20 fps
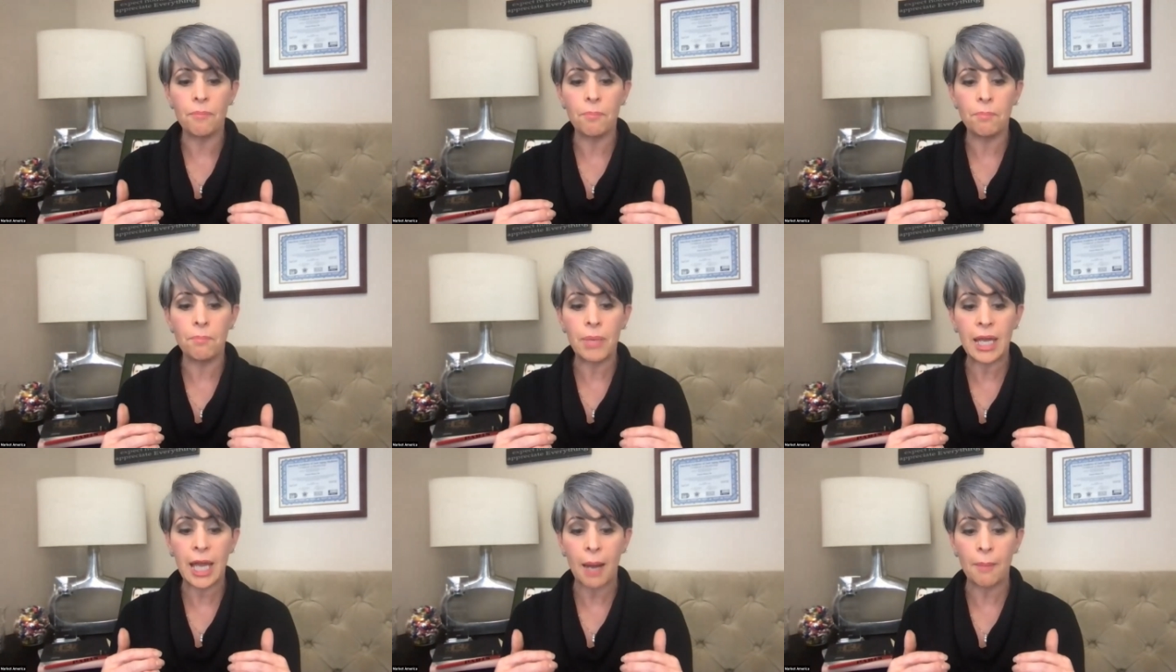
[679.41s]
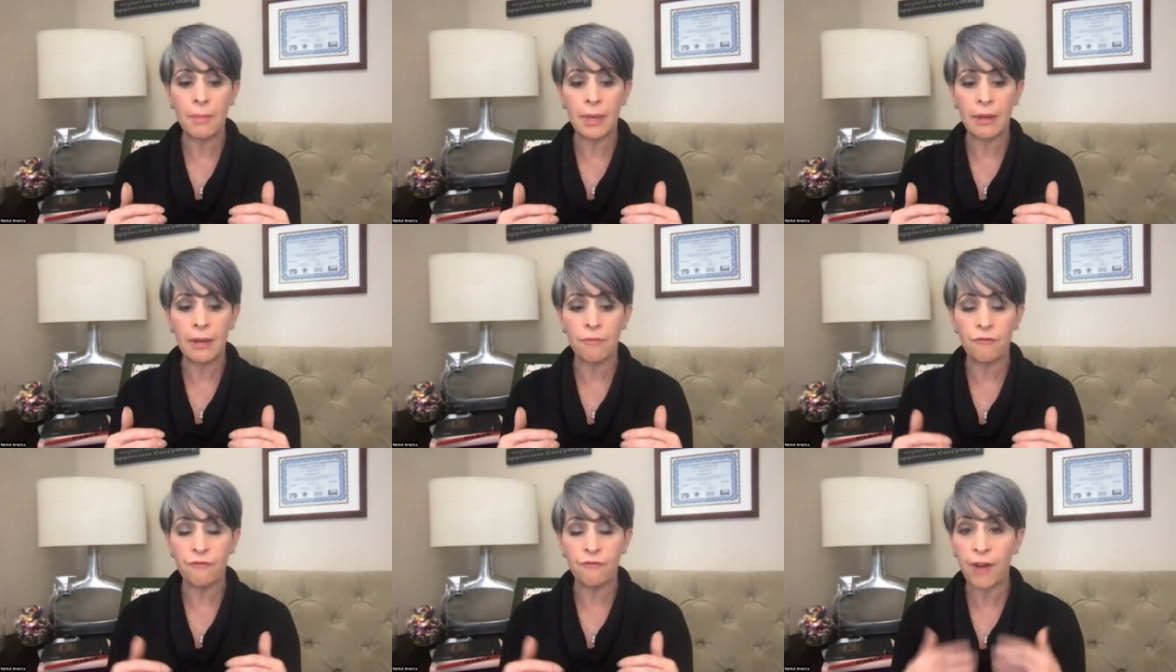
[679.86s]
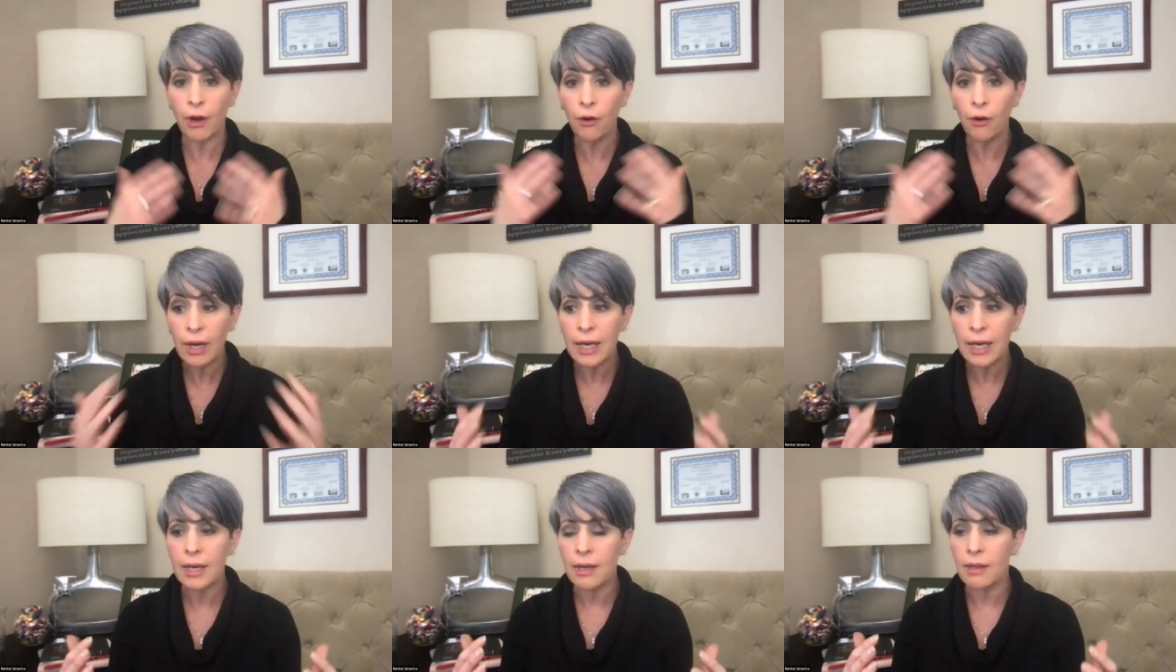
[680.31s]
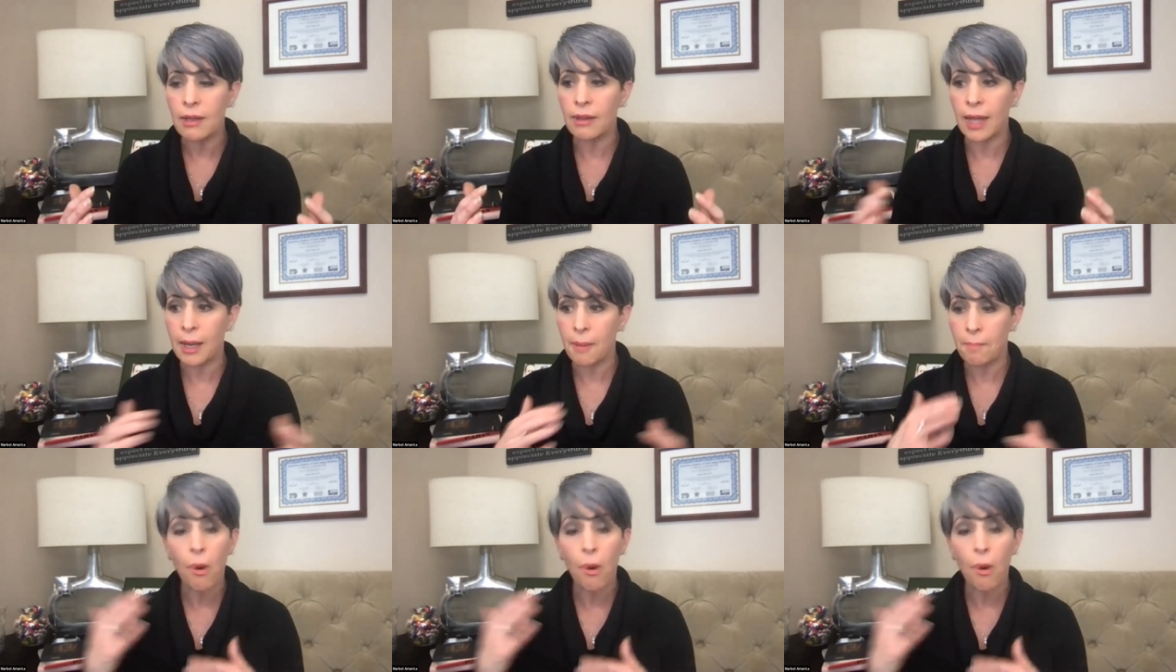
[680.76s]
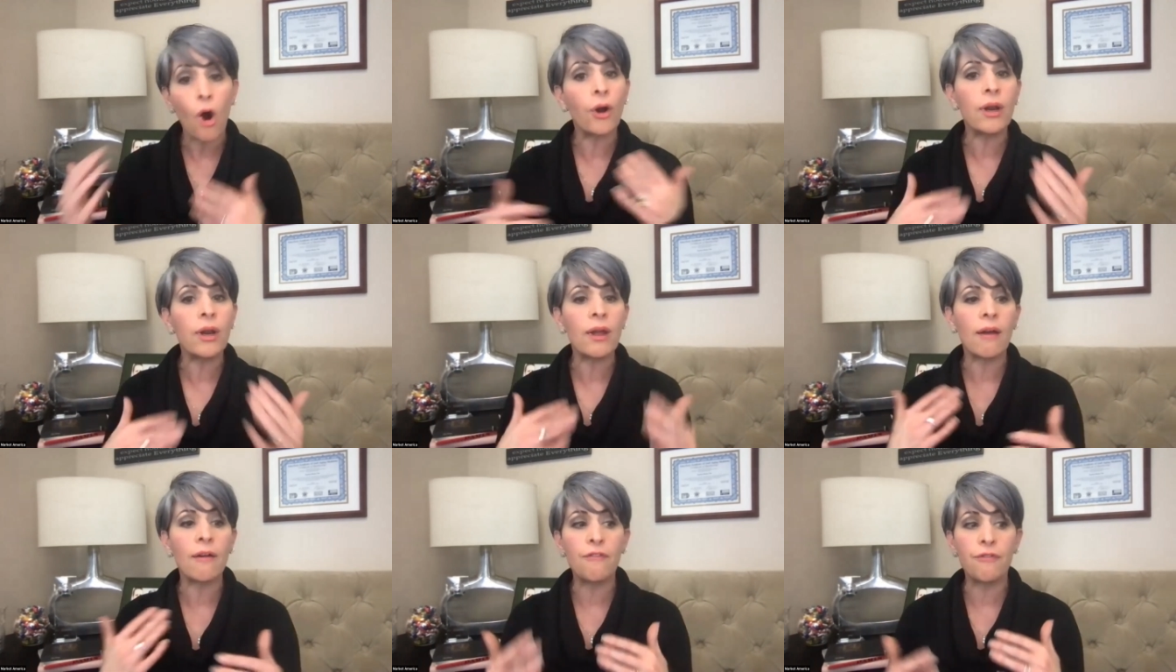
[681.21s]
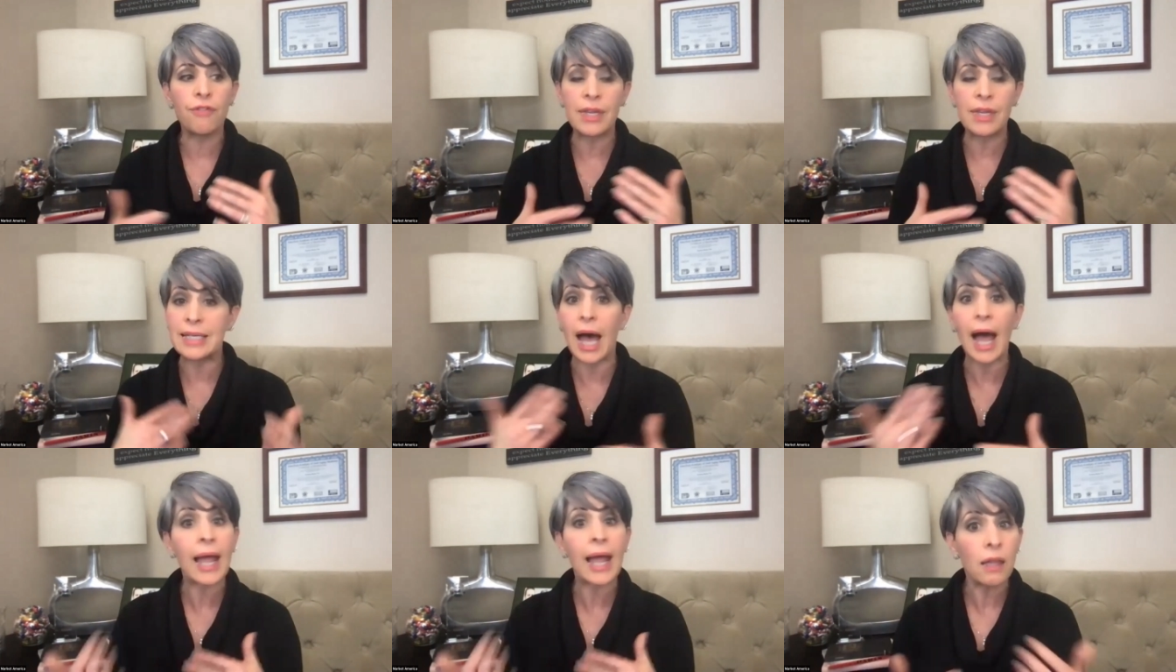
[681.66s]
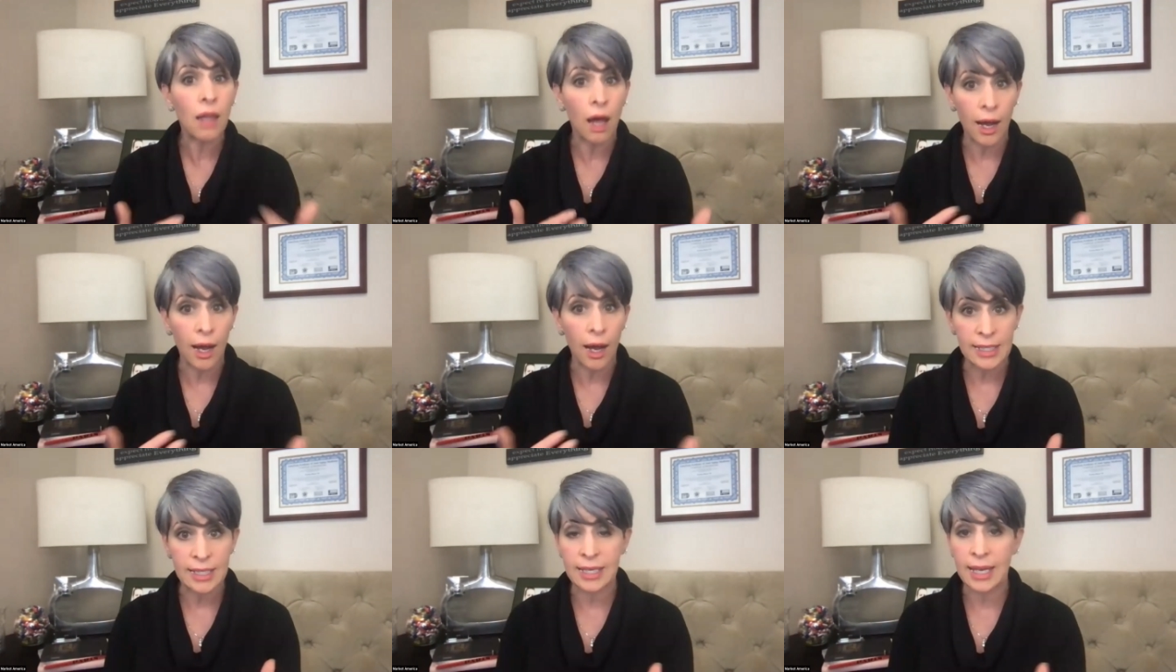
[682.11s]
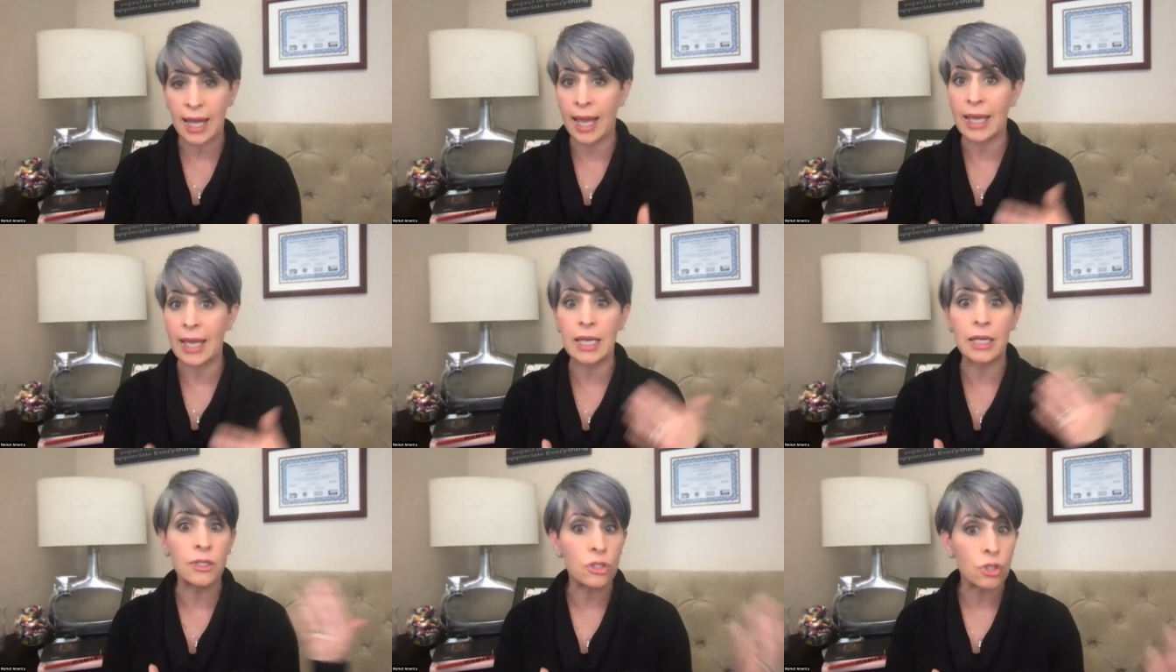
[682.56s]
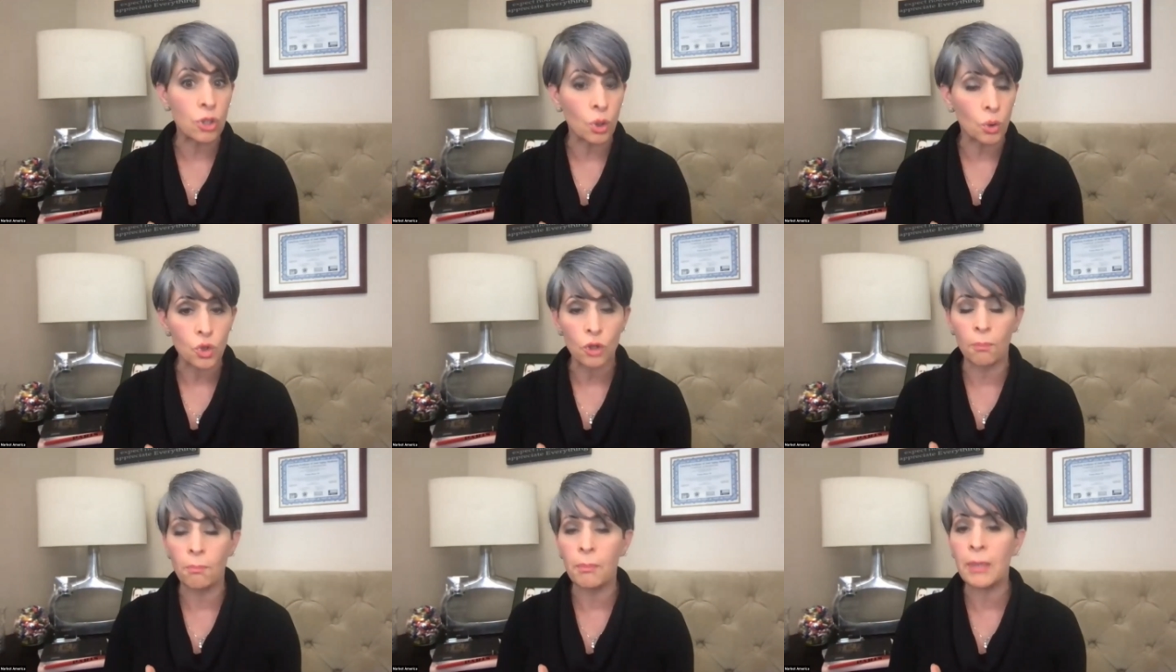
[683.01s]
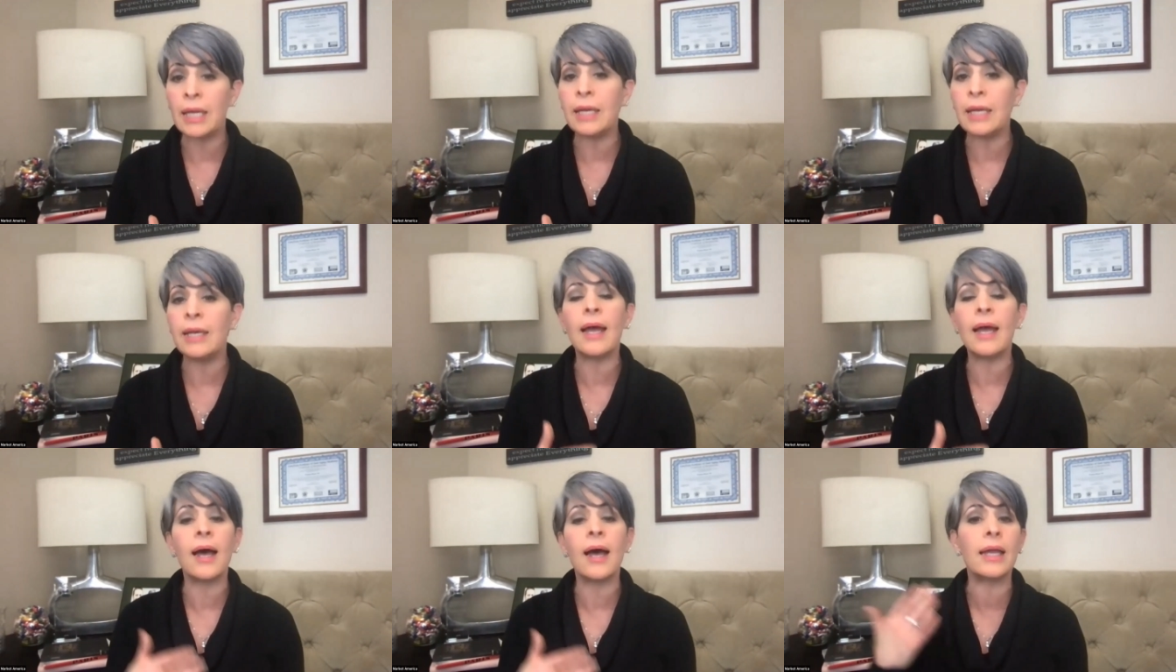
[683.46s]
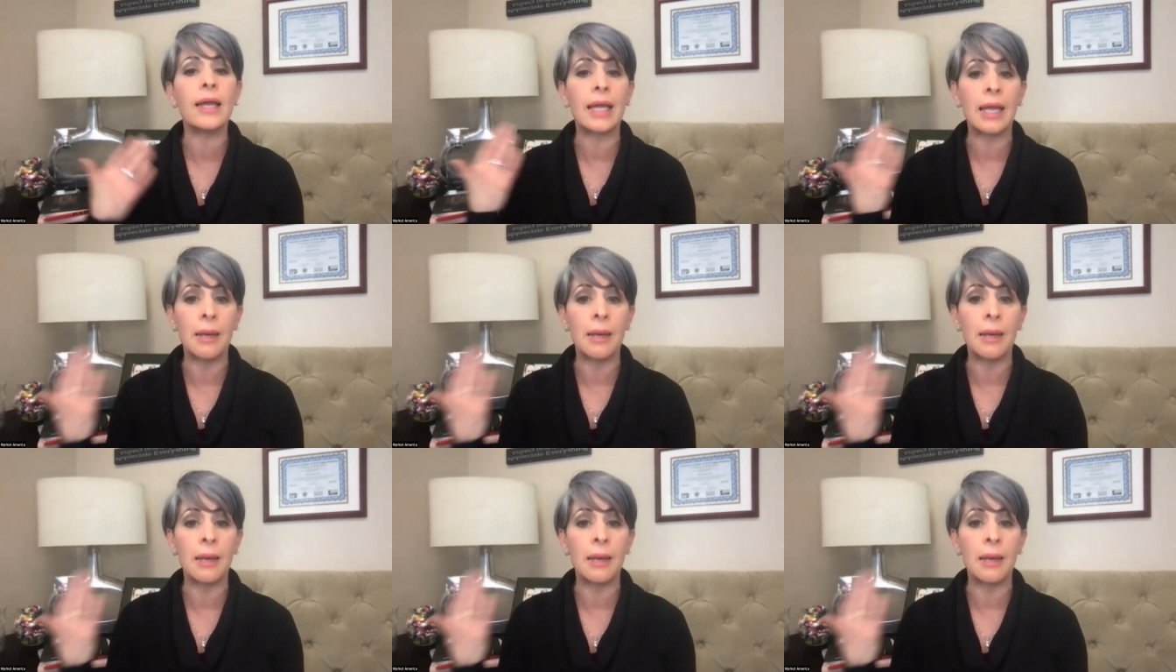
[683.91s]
becoming very like part of the dialogue today in social media,